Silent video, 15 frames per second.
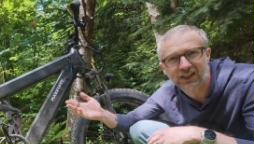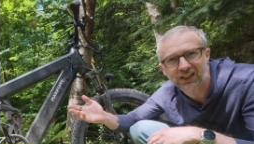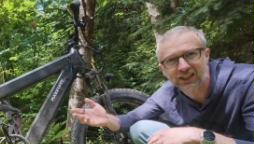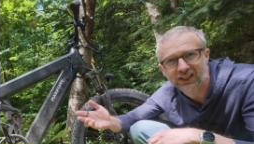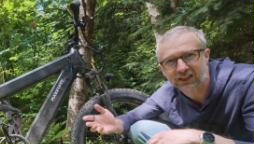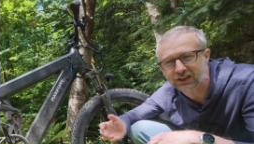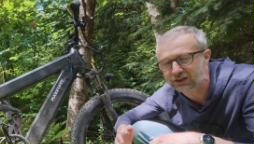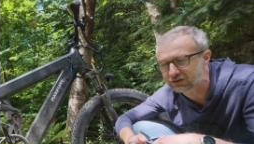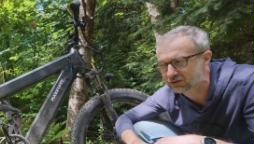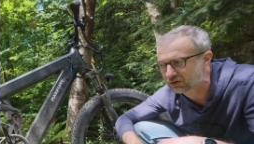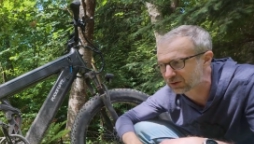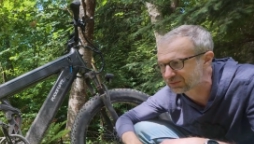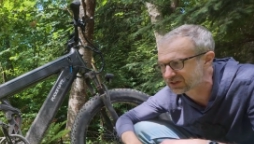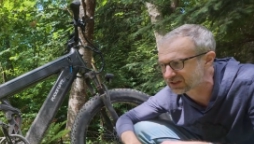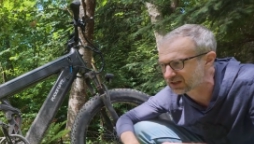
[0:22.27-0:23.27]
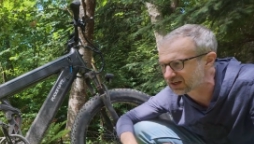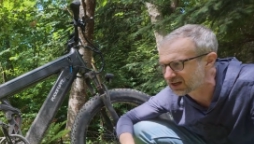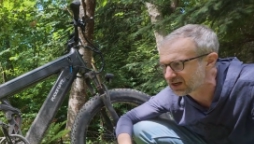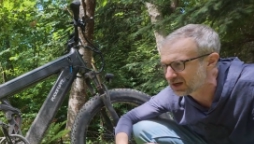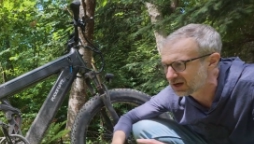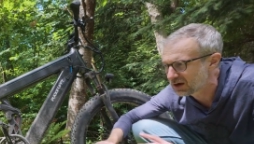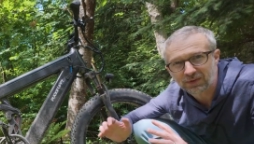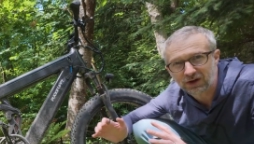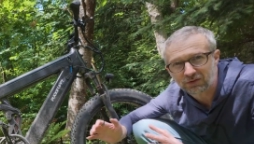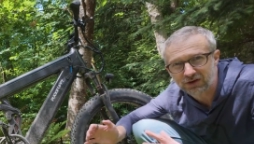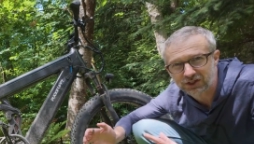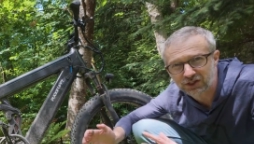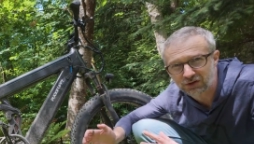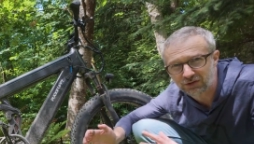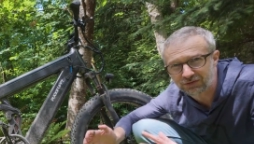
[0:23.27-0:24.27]
a link in the description. My
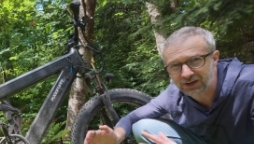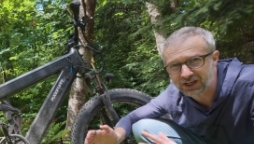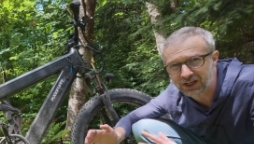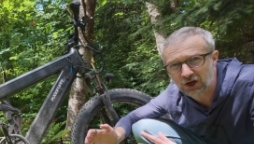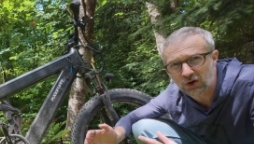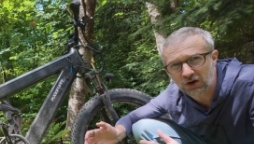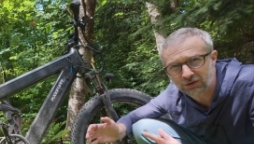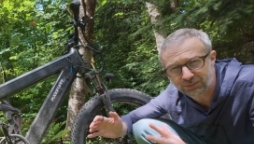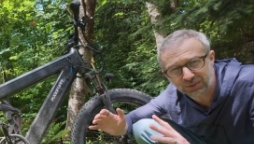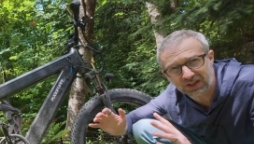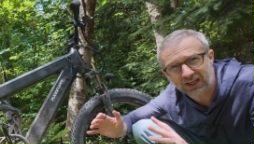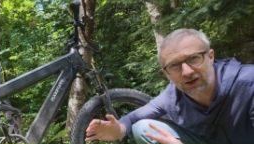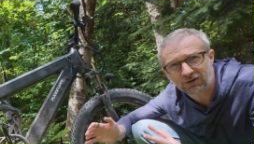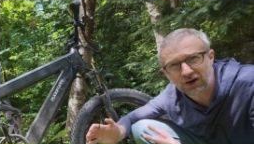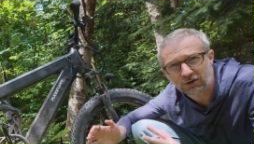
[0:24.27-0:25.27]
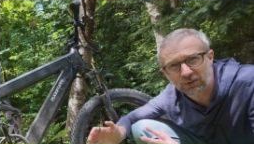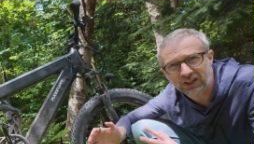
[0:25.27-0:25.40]
original video, I was playing around